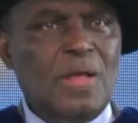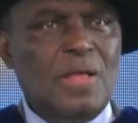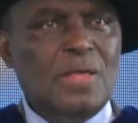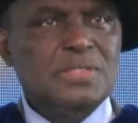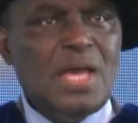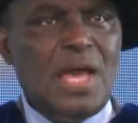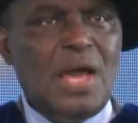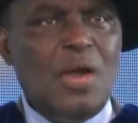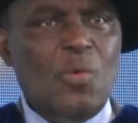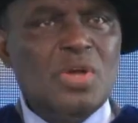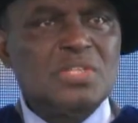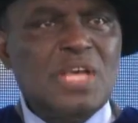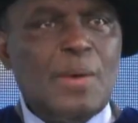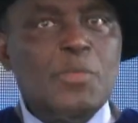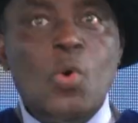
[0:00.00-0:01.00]
He said,
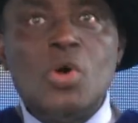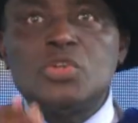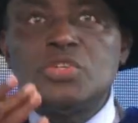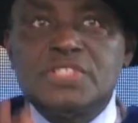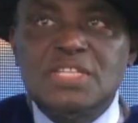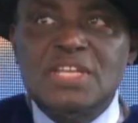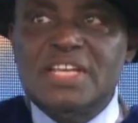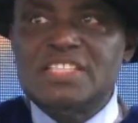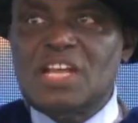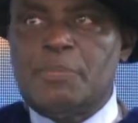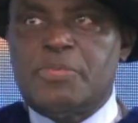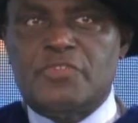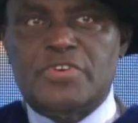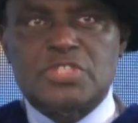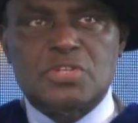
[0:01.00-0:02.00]
what's up? We want to see Nigerian
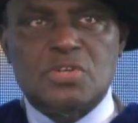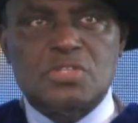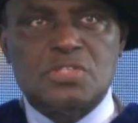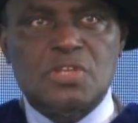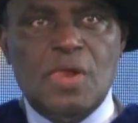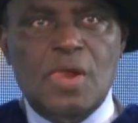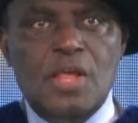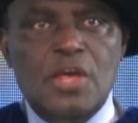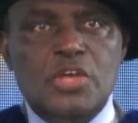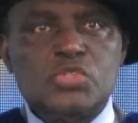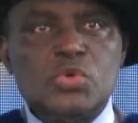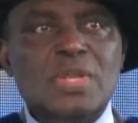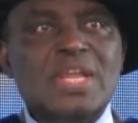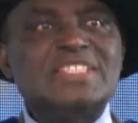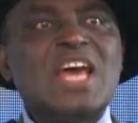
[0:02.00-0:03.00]
professors.
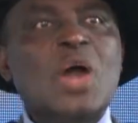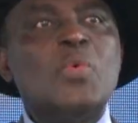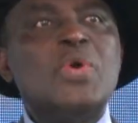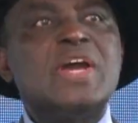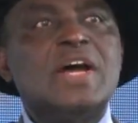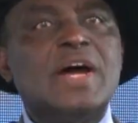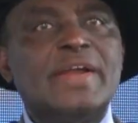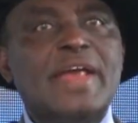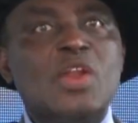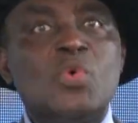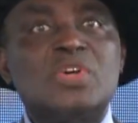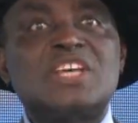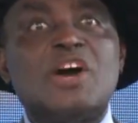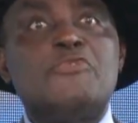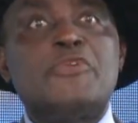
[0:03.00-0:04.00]
So later we heard that he
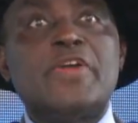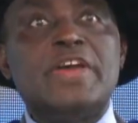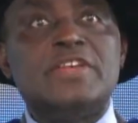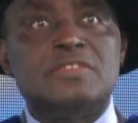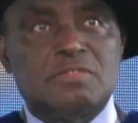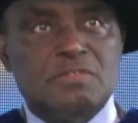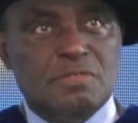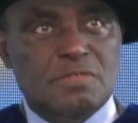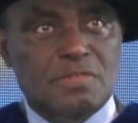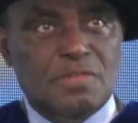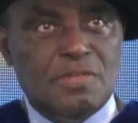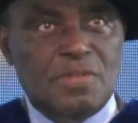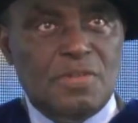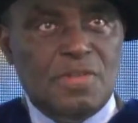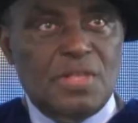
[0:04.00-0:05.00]
was afraid
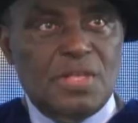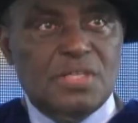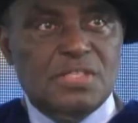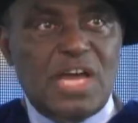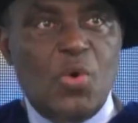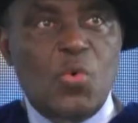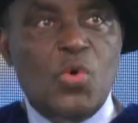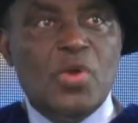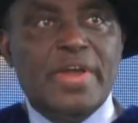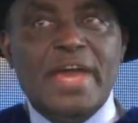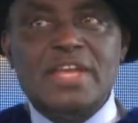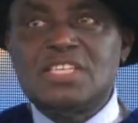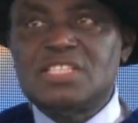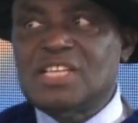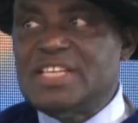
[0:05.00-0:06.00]
that we'll
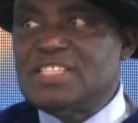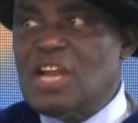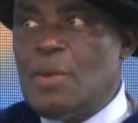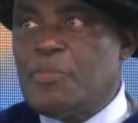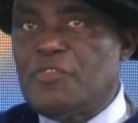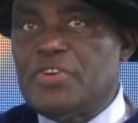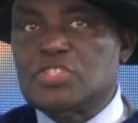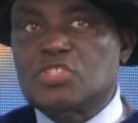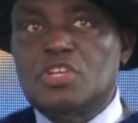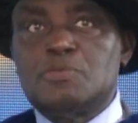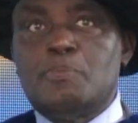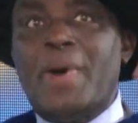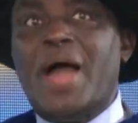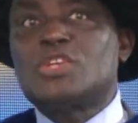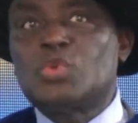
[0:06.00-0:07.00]
get these Nigerian professors
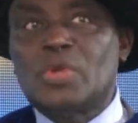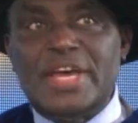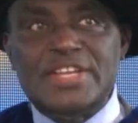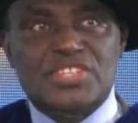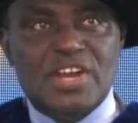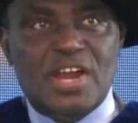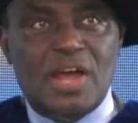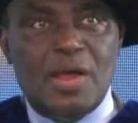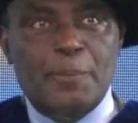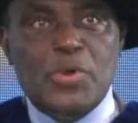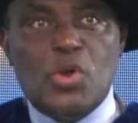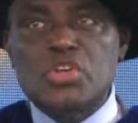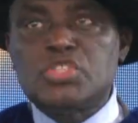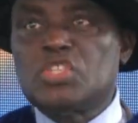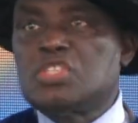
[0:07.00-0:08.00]
back to Nigeria
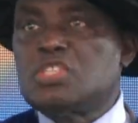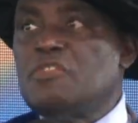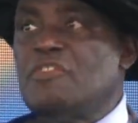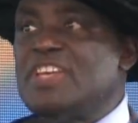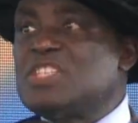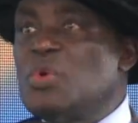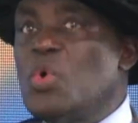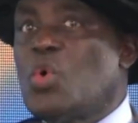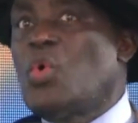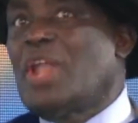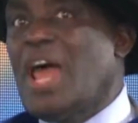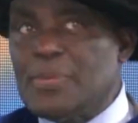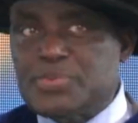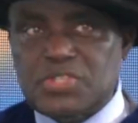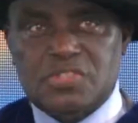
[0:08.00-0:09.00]
because his university will
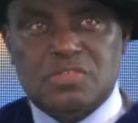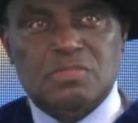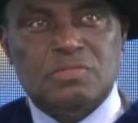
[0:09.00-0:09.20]
collapse.